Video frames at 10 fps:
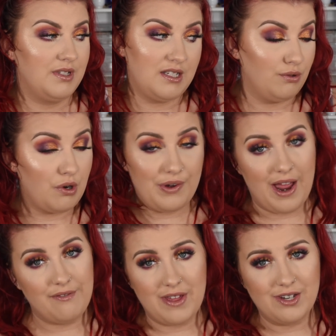Still don't
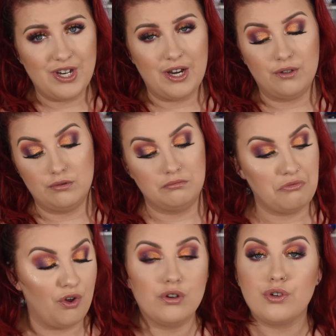have that channel.
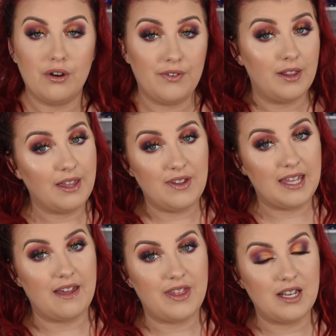Not sure if I'll even
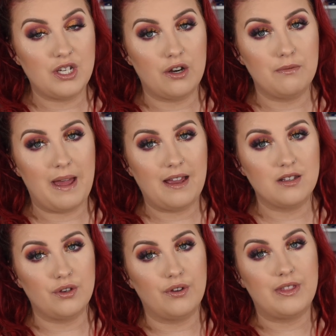get that channel
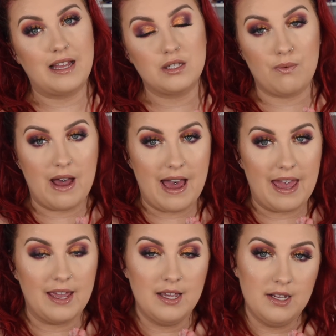back. So that's
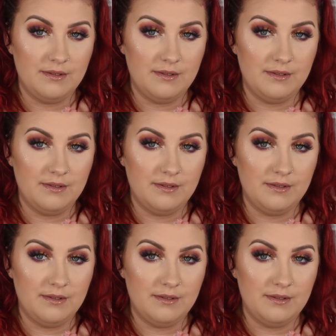why